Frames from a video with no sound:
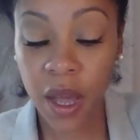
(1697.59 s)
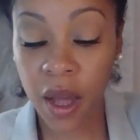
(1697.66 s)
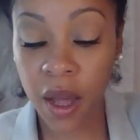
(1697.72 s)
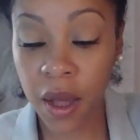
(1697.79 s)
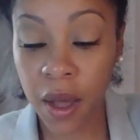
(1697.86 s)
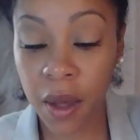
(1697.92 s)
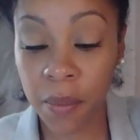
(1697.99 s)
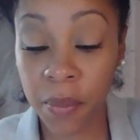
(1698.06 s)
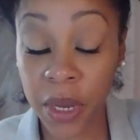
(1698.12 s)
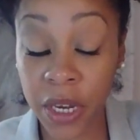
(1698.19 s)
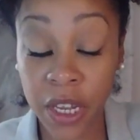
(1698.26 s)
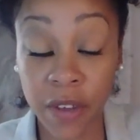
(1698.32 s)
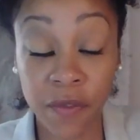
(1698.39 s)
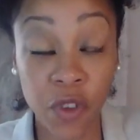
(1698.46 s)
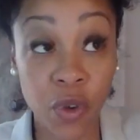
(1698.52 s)

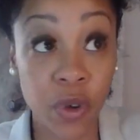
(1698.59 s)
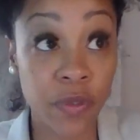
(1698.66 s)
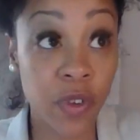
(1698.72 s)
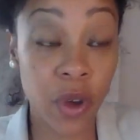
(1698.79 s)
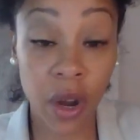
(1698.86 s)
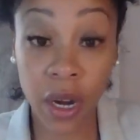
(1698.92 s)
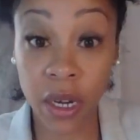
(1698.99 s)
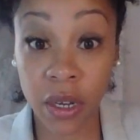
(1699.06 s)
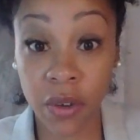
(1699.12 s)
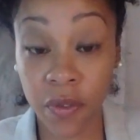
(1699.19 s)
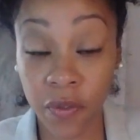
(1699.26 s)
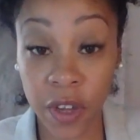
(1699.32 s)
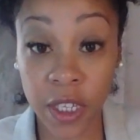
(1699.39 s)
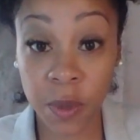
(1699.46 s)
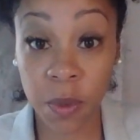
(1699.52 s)
Many of you, if you are in the
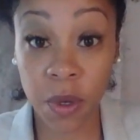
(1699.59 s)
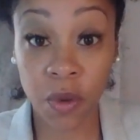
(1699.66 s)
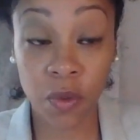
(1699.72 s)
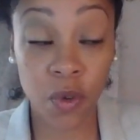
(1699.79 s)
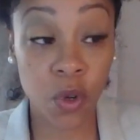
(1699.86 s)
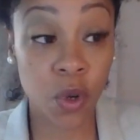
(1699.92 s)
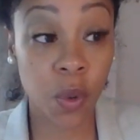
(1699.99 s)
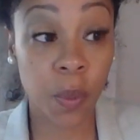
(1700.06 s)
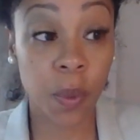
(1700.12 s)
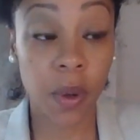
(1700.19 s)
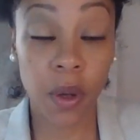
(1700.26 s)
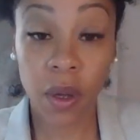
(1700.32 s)
Facebook group,